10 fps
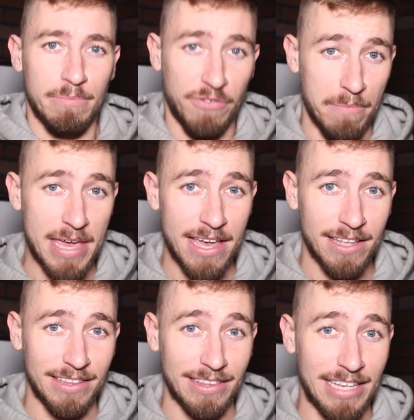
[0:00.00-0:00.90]
But for
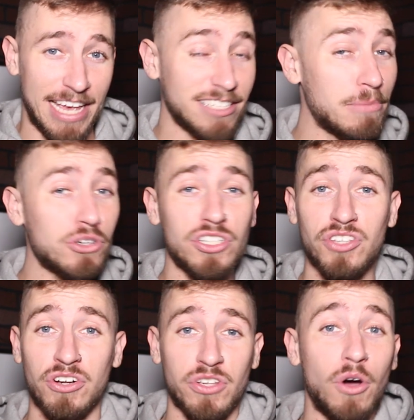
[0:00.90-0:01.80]
me, his
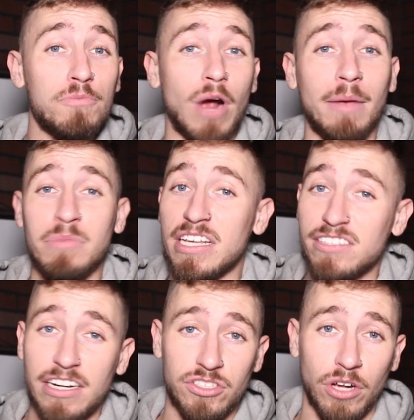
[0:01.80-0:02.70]
emotions are his own problem.
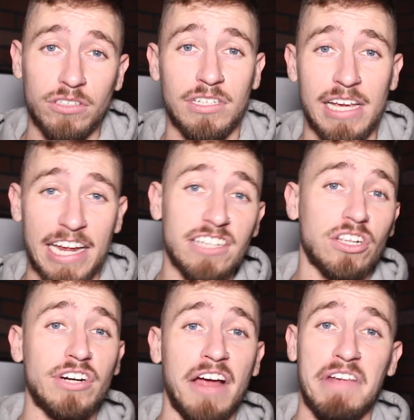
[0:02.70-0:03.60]
He's an adult. He
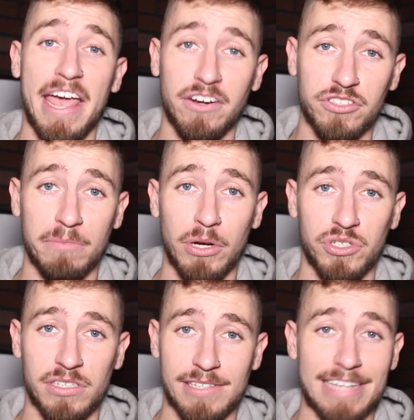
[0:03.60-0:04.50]
needs to learn how to handle his
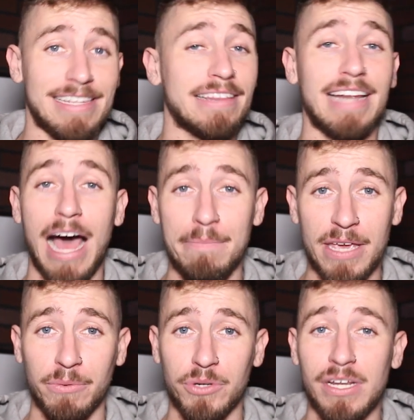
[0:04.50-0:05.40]
emotions. It's not that I'm
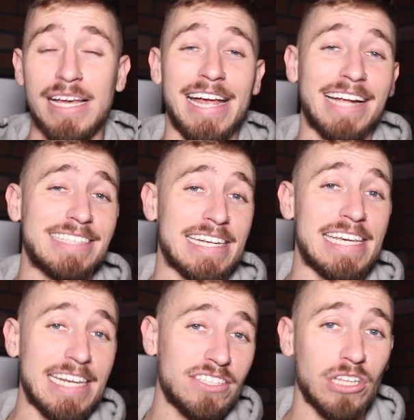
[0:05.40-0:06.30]
being rude. It's
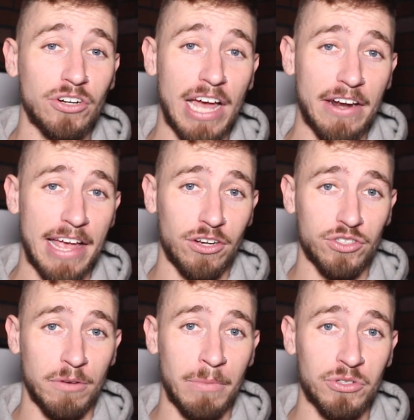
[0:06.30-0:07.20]
that he needs to learn how to handle
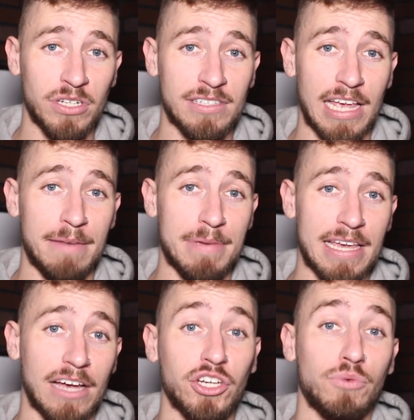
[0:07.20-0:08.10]
his own emotions and
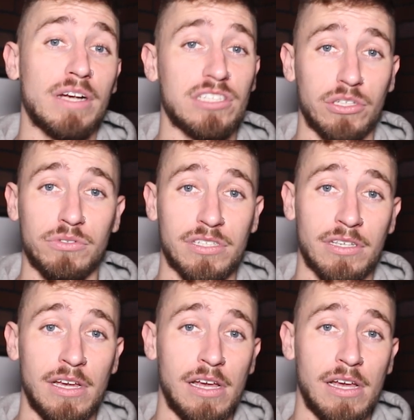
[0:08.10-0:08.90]
be a good, resolute